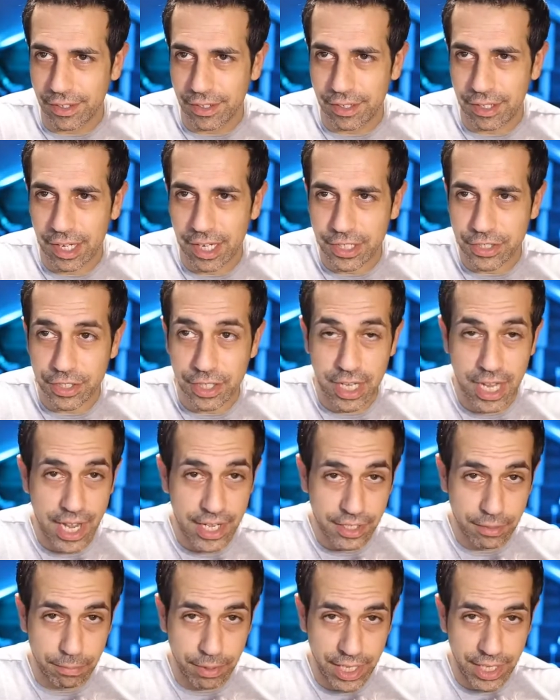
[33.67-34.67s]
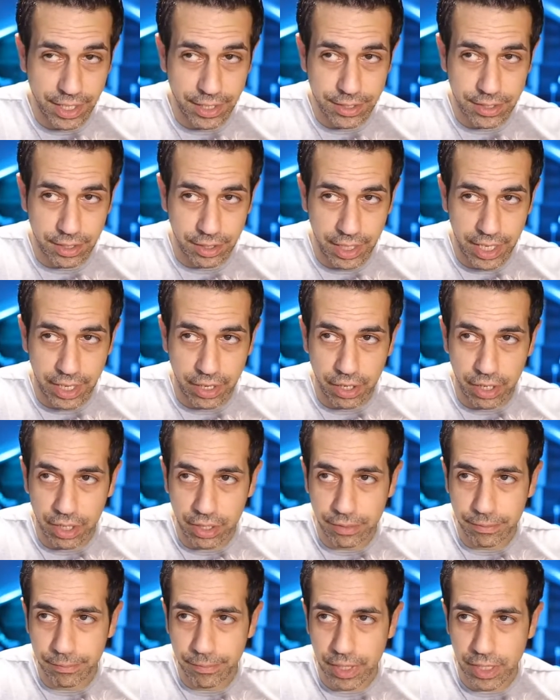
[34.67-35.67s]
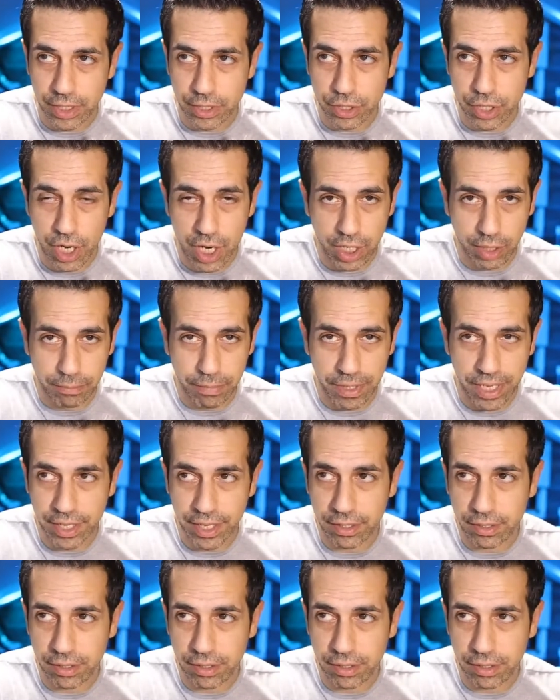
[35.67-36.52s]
She has a blanket to lay on and a dog bed